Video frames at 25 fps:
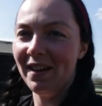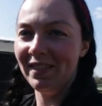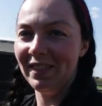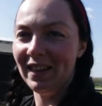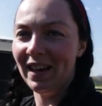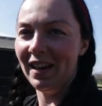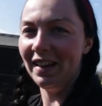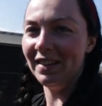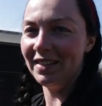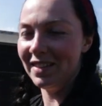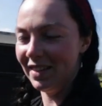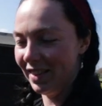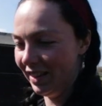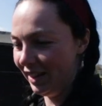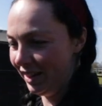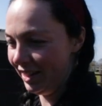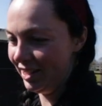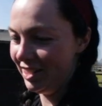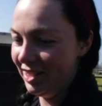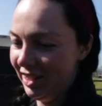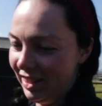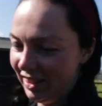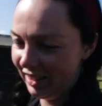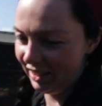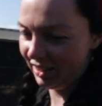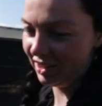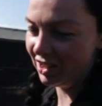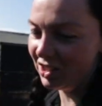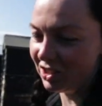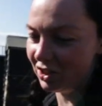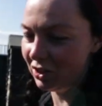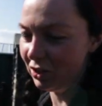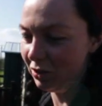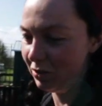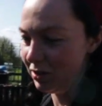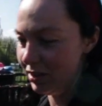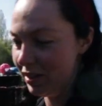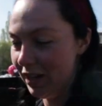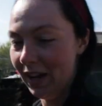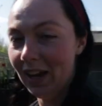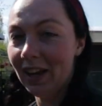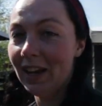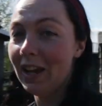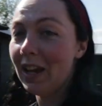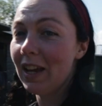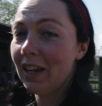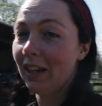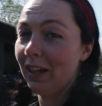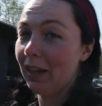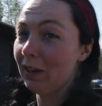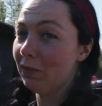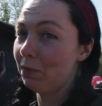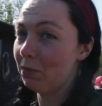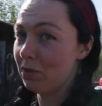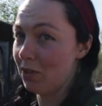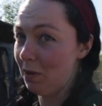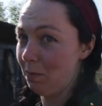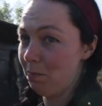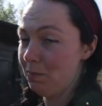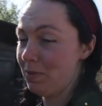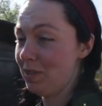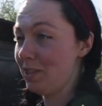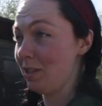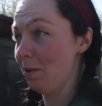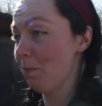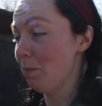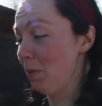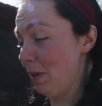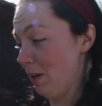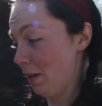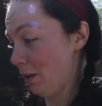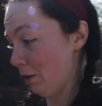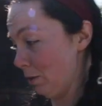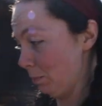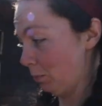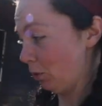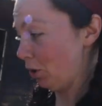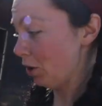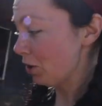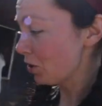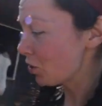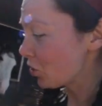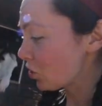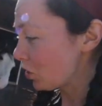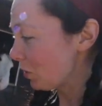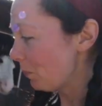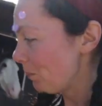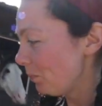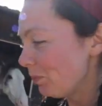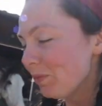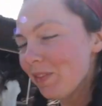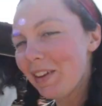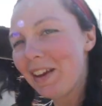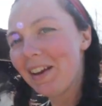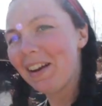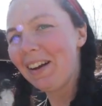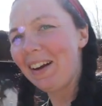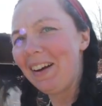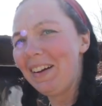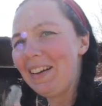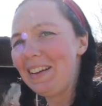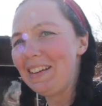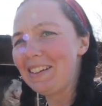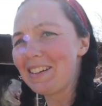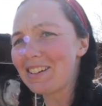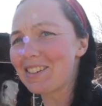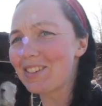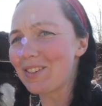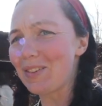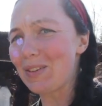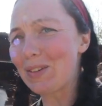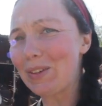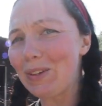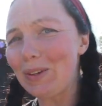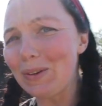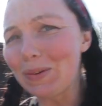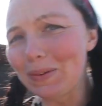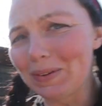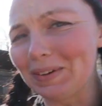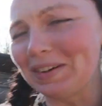add that to the list of things to do today. Give Stumpy another brush. Oh, it looks so cute